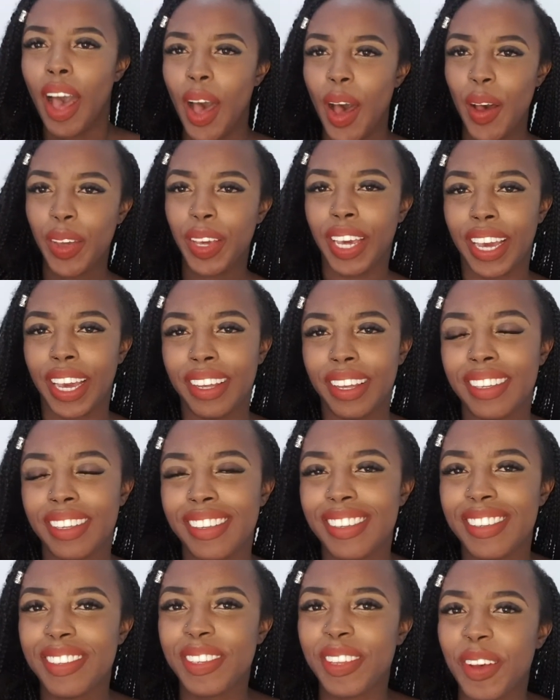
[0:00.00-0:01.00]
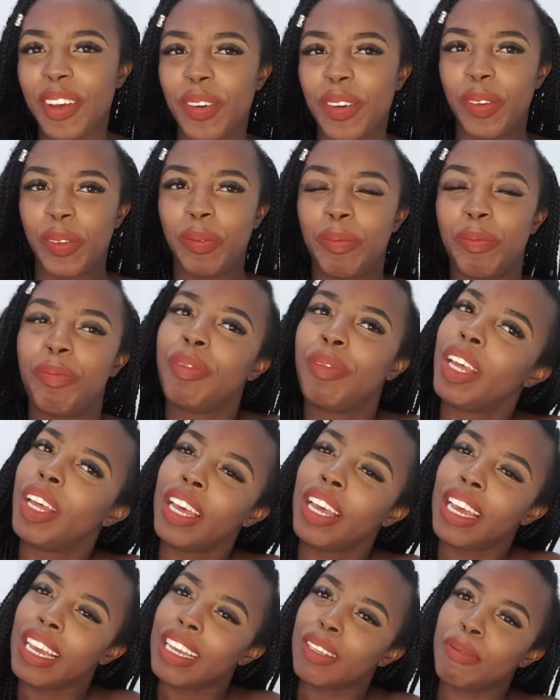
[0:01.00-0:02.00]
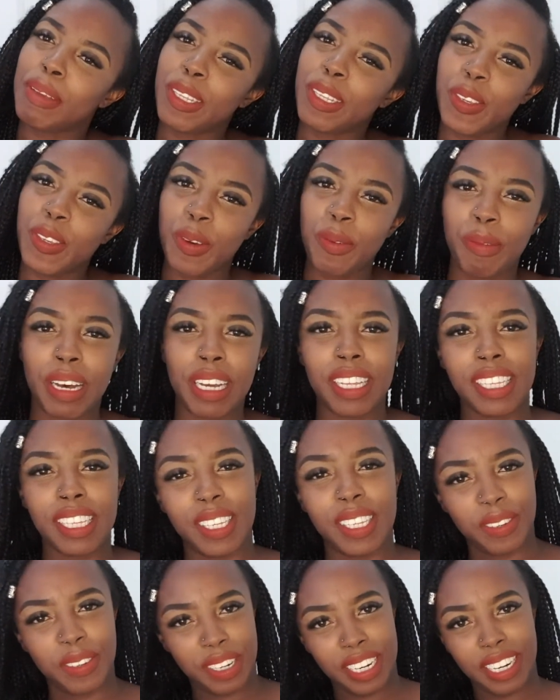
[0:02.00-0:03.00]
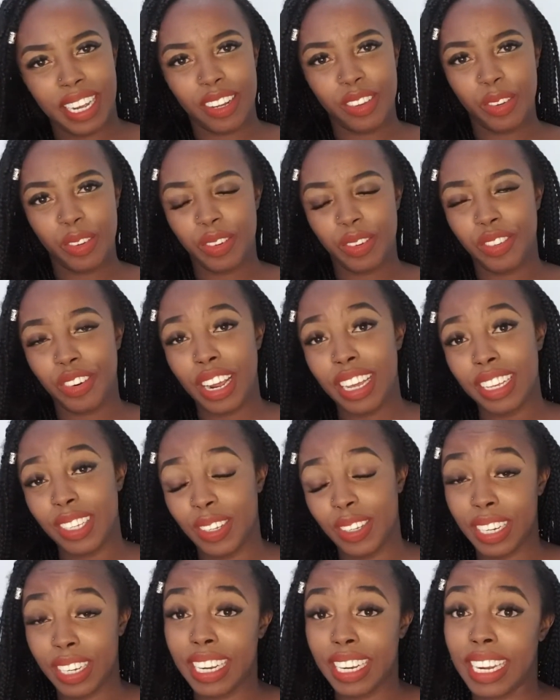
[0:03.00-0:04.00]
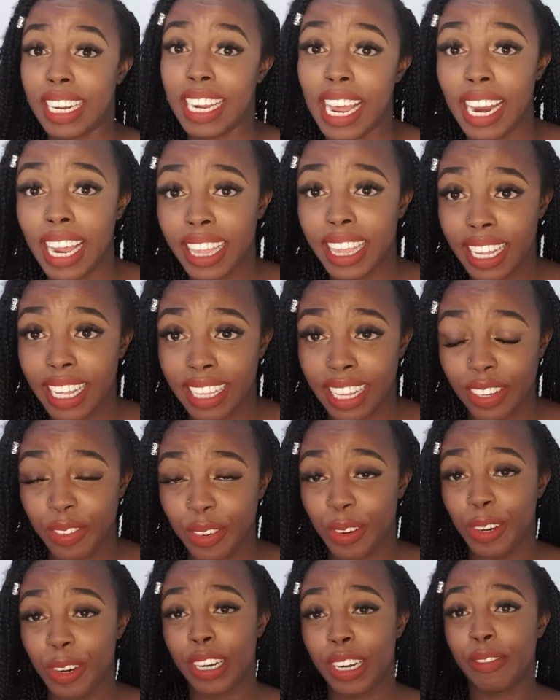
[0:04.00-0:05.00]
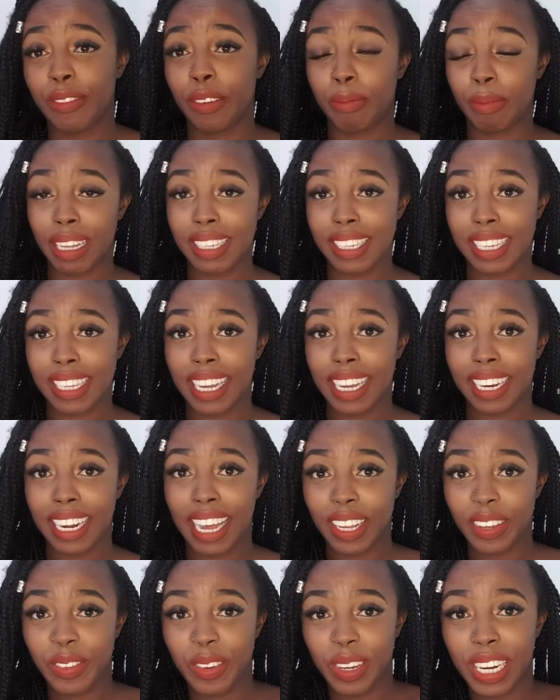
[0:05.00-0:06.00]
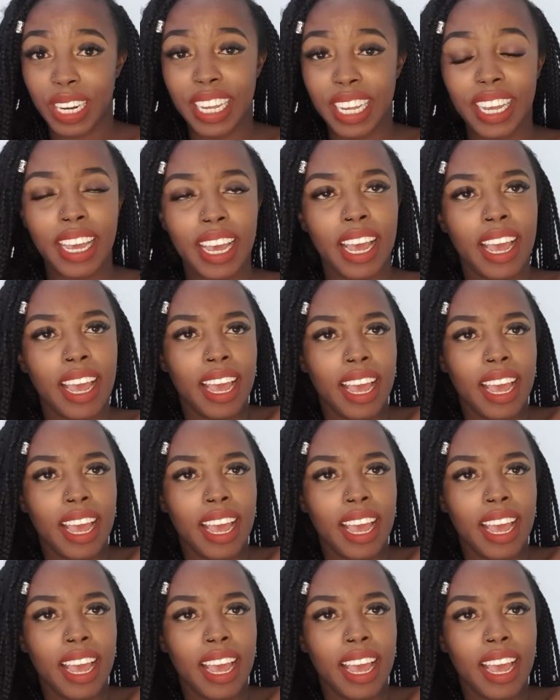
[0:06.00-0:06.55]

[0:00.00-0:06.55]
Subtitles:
Okay, so it's been 2 months. You didn't get your dress. You didn't get anything that you ordered from that site, actually.